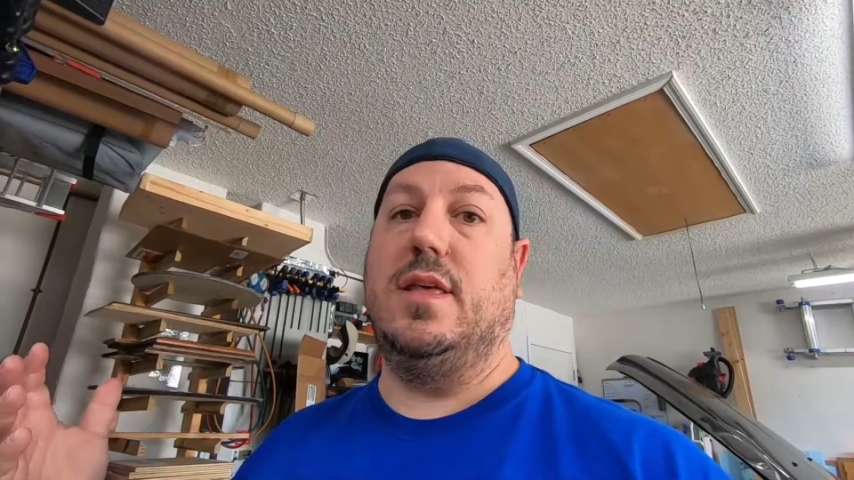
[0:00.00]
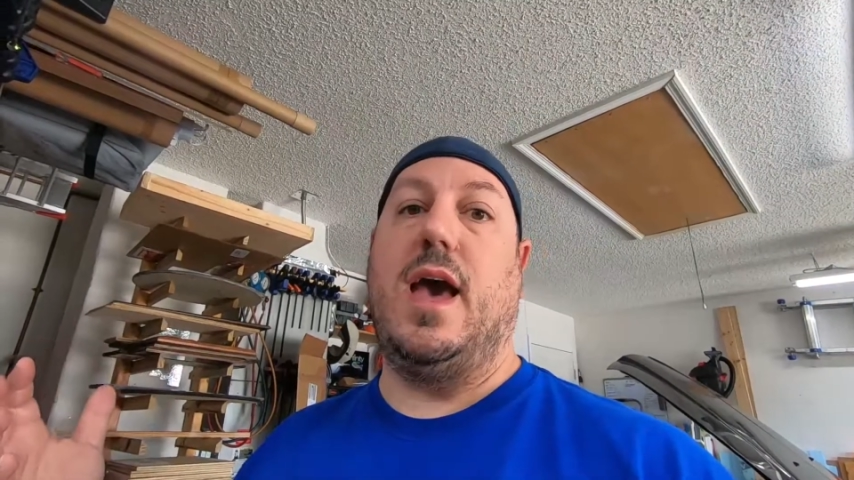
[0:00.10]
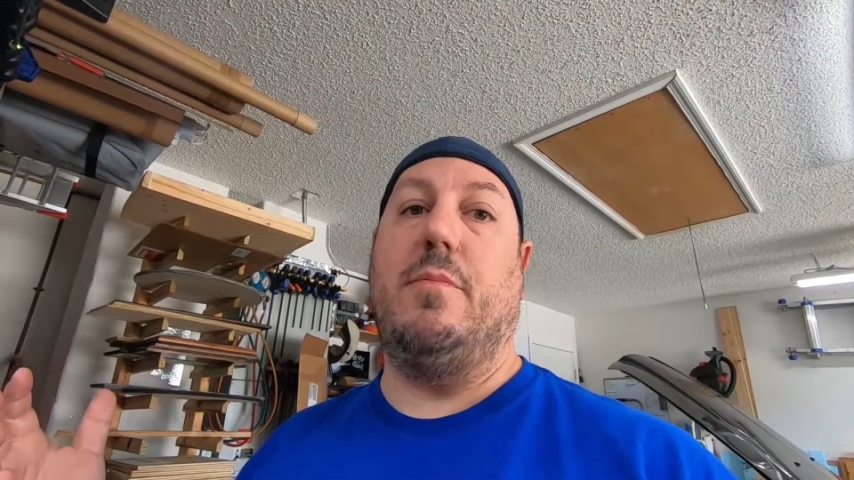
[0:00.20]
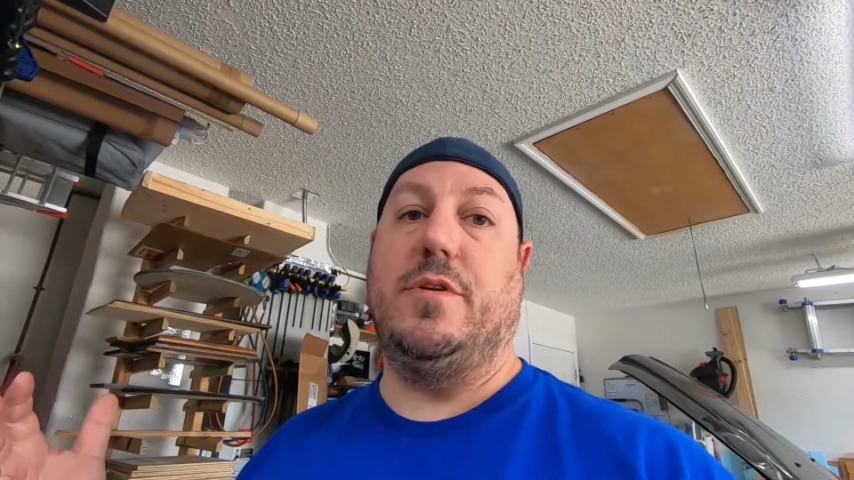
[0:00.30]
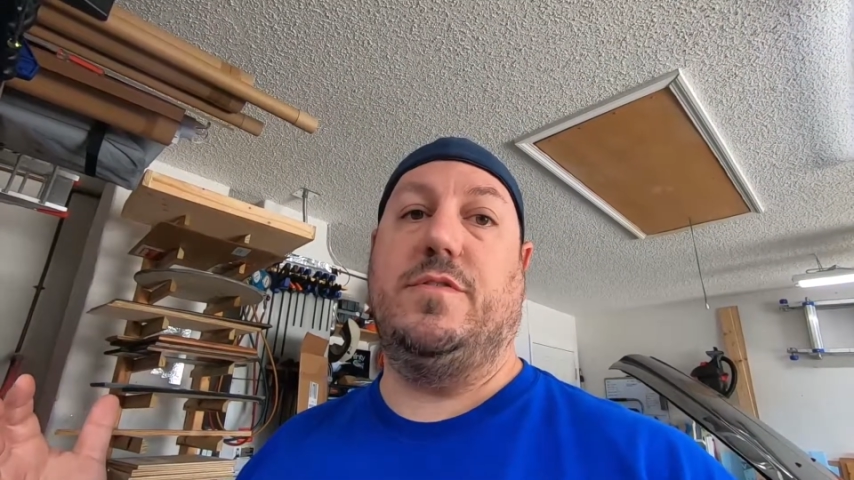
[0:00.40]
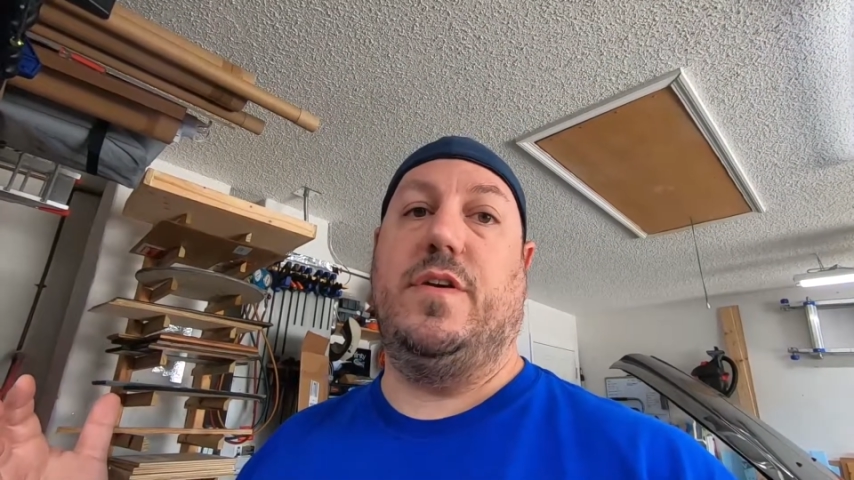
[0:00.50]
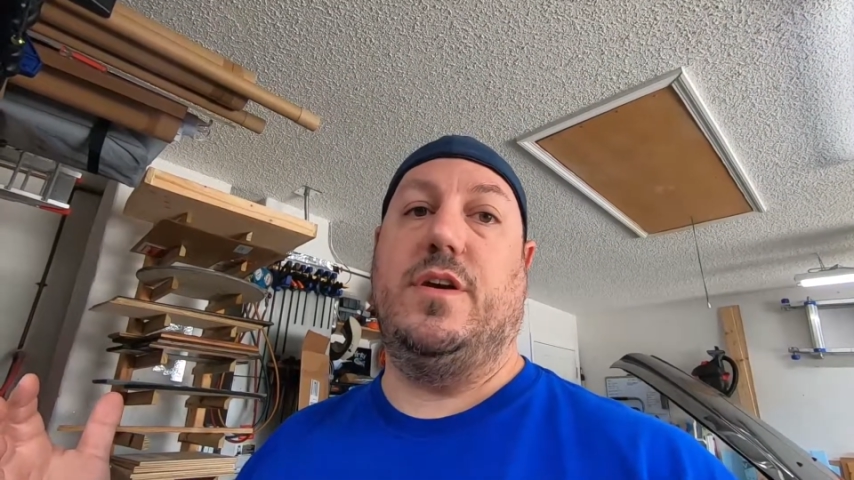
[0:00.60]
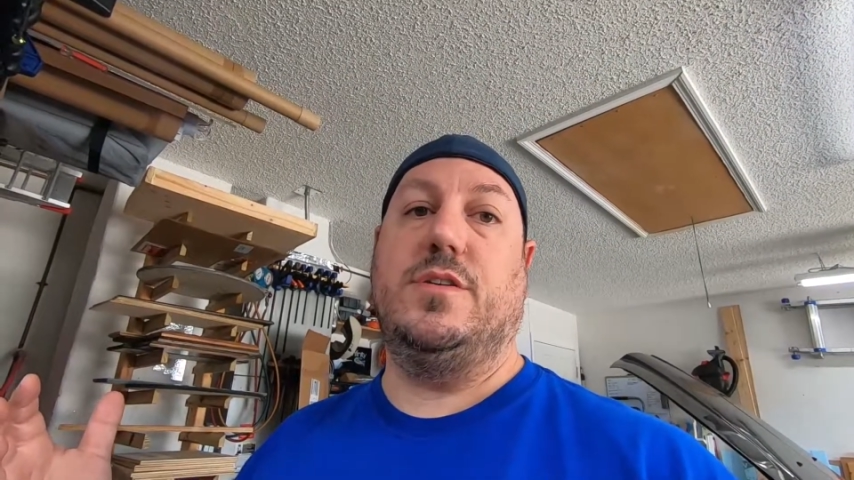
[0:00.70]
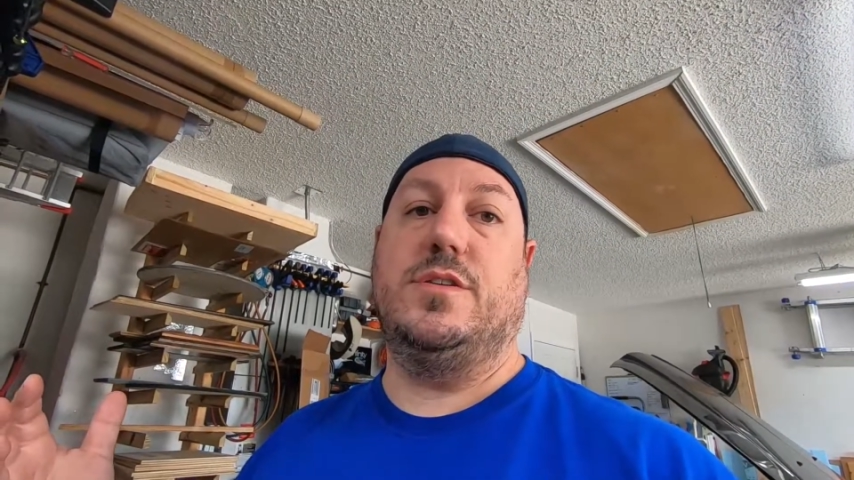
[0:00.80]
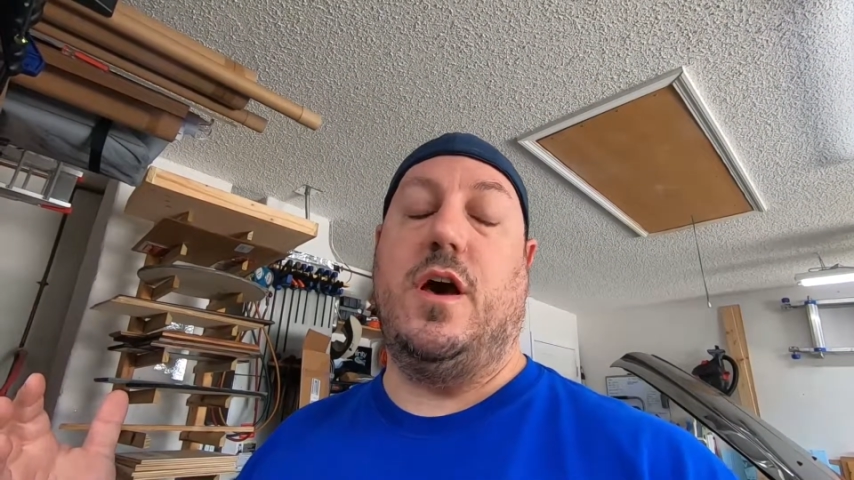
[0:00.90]
the
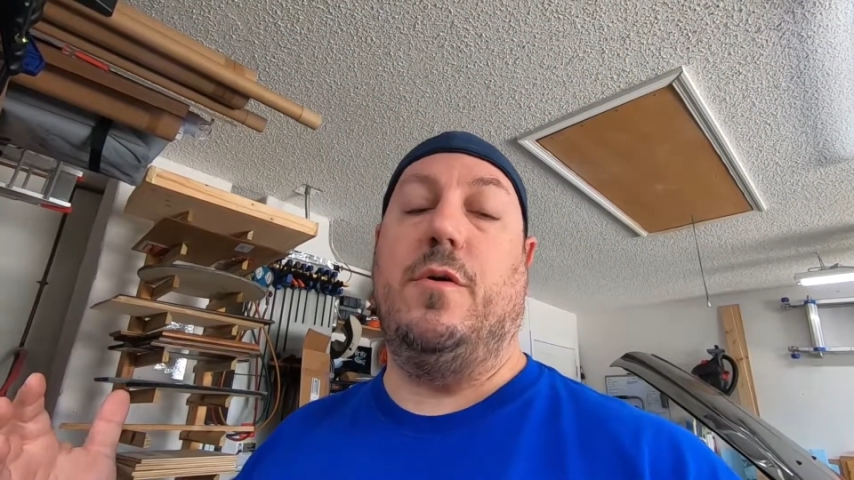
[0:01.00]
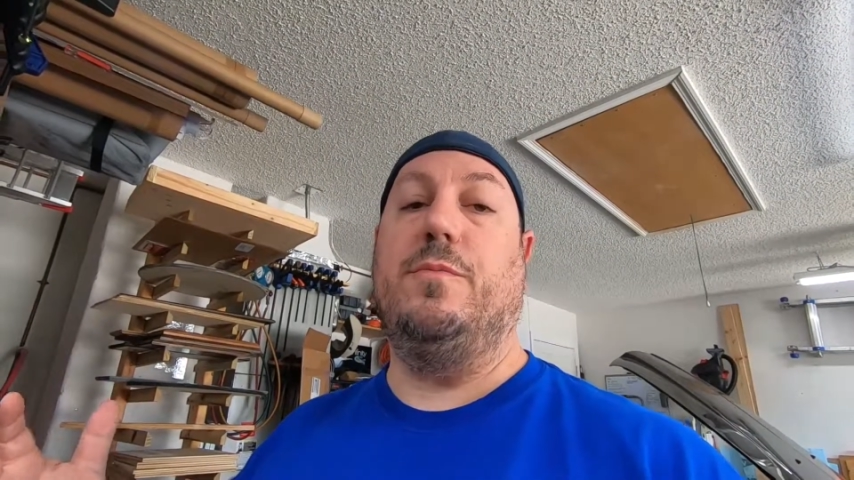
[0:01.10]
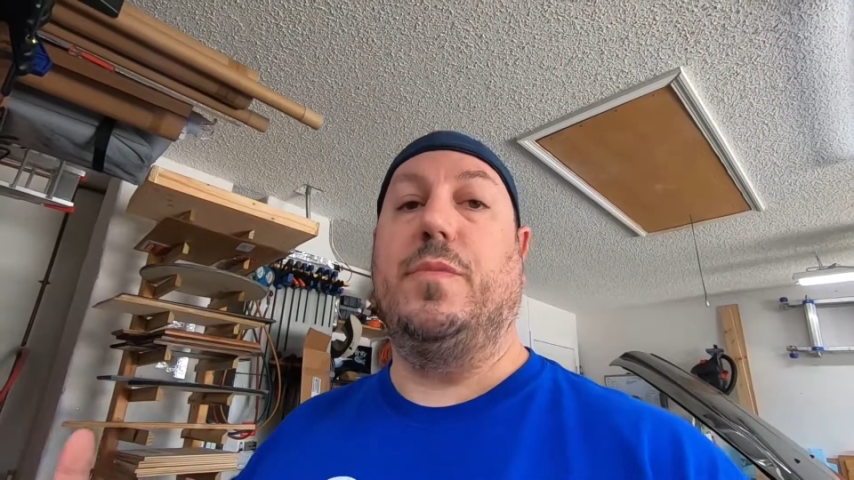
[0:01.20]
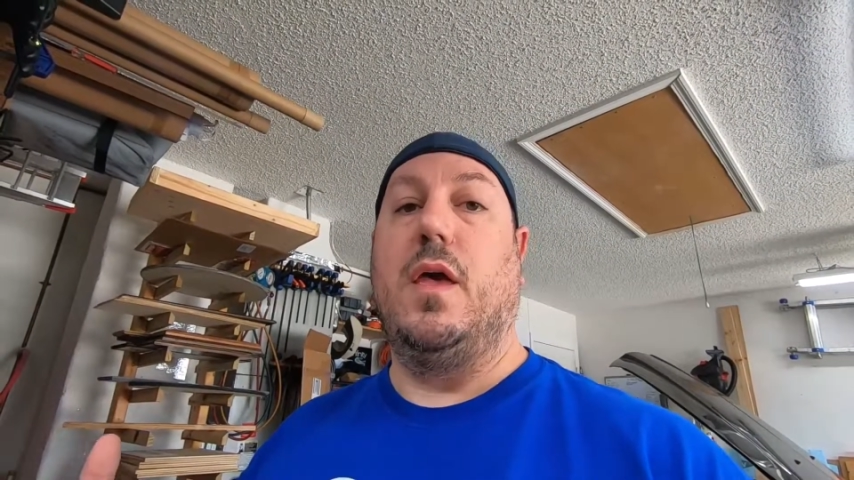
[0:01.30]
atmosphere. So